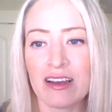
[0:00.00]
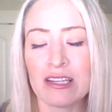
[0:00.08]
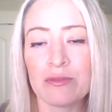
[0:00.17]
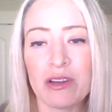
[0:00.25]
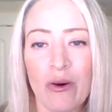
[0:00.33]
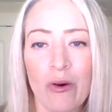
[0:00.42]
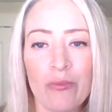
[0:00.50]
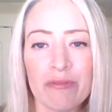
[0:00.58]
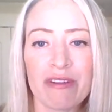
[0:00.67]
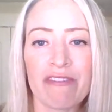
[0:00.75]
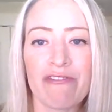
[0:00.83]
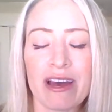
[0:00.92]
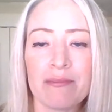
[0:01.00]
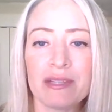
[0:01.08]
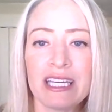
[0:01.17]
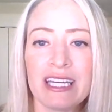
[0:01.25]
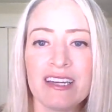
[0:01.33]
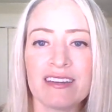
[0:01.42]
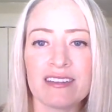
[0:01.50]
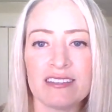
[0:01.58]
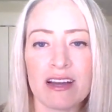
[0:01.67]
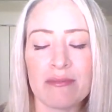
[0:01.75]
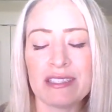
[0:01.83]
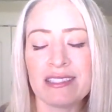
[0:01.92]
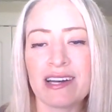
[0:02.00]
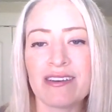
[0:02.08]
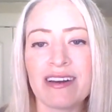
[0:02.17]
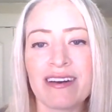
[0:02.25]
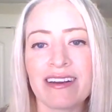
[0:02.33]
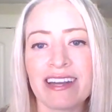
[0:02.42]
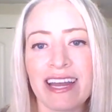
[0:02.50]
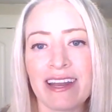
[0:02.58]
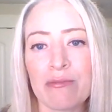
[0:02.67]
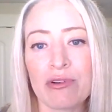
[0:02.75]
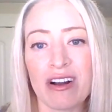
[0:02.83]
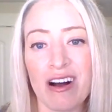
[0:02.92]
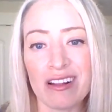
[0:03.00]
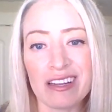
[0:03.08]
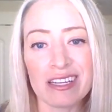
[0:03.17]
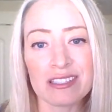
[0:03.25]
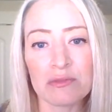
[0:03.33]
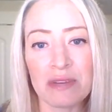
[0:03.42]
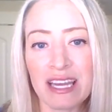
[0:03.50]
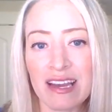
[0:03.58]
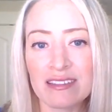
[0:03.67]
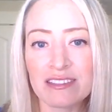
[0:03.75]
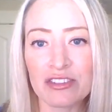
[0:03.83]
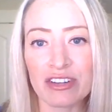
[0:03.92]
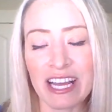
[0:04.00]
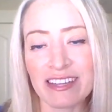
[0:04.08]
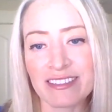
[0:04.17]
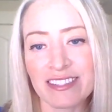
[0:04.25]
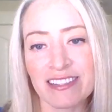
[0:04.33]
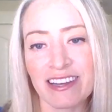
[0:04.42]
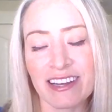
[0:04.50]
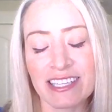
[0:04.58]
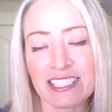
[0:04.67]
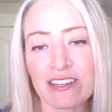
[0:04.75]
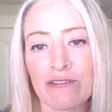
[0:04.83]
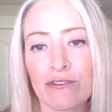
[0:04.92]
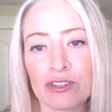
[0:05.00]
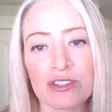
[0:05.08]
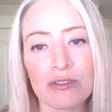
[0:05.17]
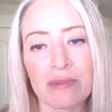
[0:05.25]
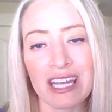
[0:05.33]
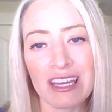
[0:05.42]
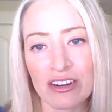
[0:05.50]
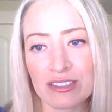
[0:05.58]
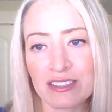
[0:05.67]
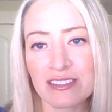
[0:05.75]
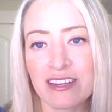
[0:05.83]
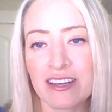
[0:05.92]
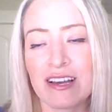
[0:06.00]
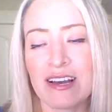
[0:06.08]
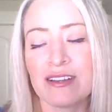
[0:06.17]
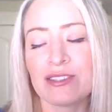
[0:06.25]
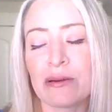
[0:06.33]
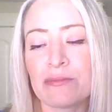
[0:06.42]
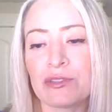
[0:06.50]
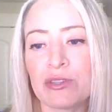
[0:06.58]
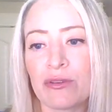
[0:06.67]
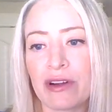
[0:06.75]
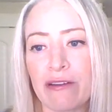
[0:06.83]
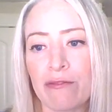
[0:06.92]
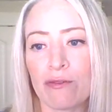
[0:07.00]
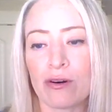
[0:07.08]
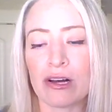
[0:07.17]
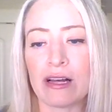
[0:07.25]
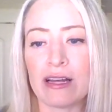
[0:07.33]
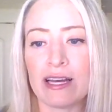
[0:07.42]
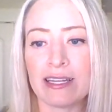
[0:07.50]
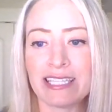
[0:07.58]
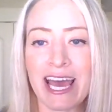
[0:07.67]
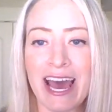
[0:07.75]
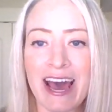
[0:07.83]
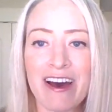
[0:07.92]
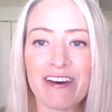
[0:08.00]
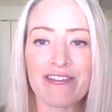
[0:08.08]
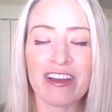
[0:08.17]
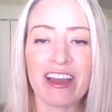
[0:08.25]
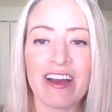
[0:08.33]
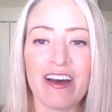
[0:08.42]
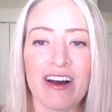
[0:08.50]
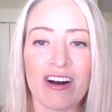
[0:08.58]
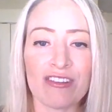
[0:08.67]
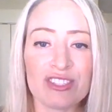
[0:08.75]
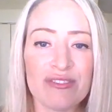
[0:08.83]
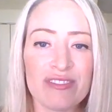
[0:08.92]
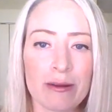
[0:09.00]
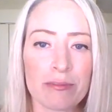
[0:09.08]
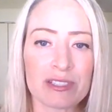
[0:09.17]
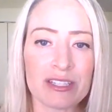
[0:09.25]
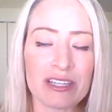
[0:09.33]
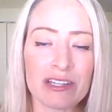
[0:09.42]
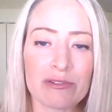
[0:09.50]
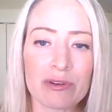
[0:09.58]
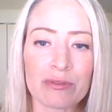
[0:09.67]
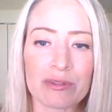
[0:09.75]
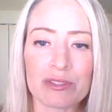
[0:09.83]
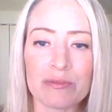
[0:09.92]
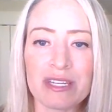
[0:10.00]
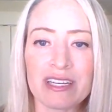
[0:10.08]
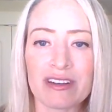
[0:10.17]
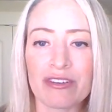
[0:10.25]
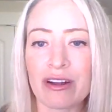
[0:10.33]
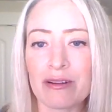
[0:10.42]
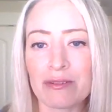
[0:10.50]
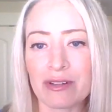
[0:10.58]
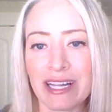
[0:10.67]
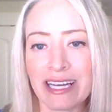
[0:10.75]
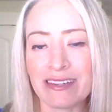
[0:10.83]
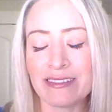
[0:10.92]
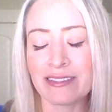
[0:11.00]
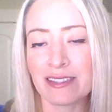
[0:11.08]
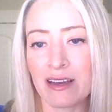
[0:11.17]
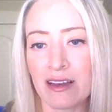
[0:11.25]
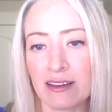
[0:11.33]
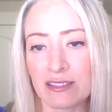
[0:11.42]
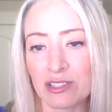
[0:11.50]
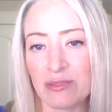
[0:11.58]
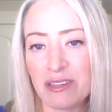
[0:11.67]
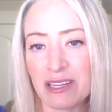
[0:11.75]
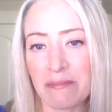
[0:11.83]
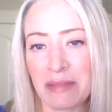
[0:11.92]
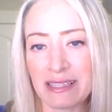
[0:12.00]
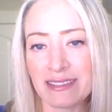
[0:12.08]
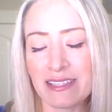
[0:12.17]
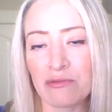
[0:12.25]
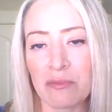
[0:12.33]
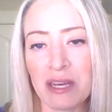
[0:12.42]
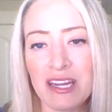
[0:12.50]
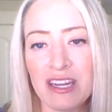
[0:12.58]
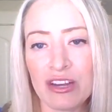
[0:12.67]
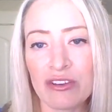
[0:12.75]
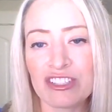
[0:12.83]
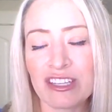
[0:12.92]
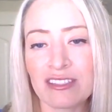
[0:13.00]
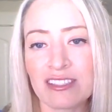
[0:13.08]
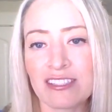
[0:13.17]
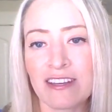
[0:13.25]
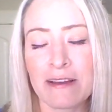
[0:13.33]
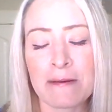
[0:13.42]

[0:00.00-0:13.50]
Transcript: to be home with my family and not miss out on any more holidays, weekends, or nights like I did for so many years. So I'm so grateful to have also the opportunity to work with so many incredible clients, so many amazing women who just